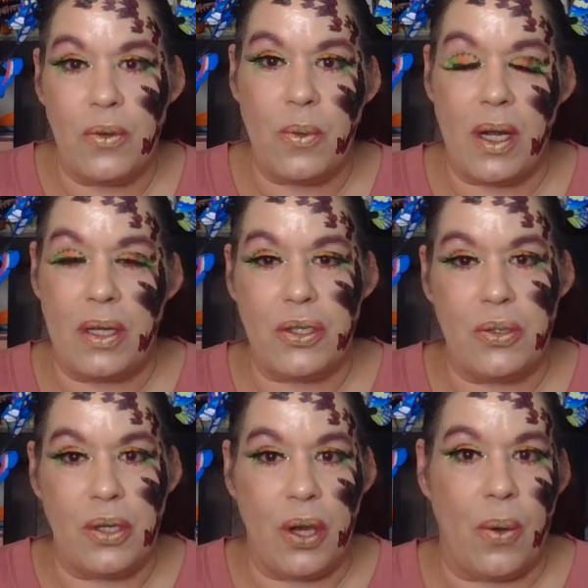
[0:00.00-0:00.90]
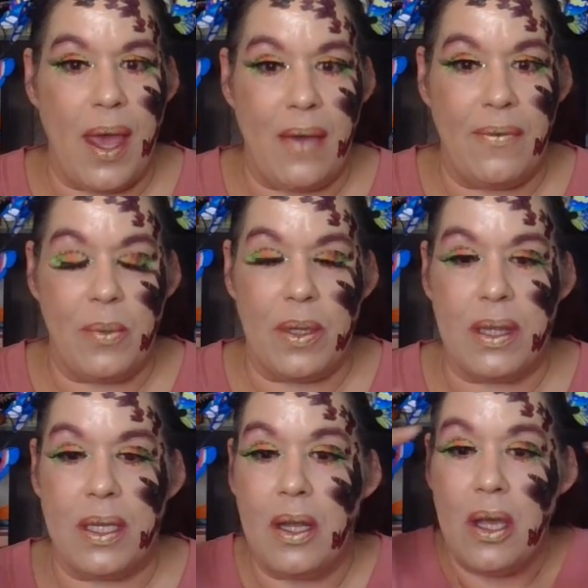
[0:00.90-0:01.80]
Go heavy with it.
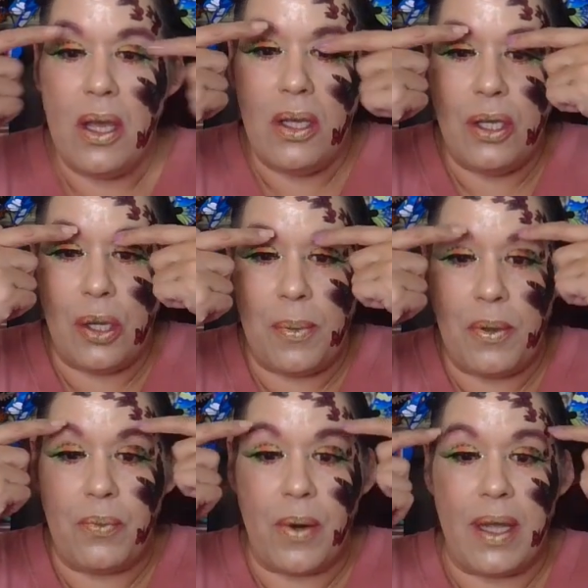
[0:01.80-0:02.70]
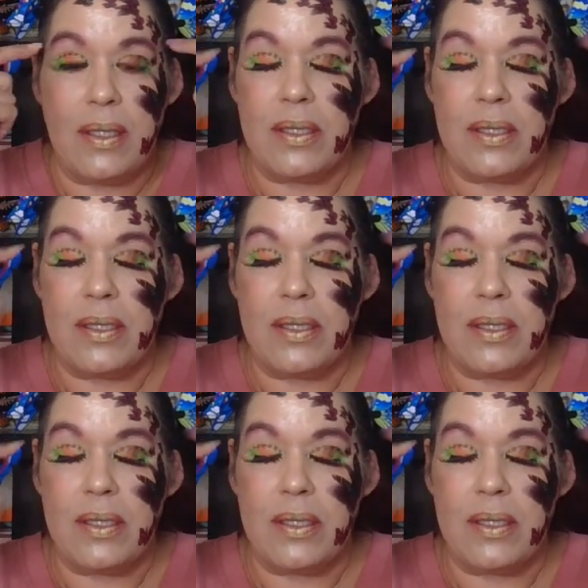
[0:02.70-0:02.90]
You could put rhinestones over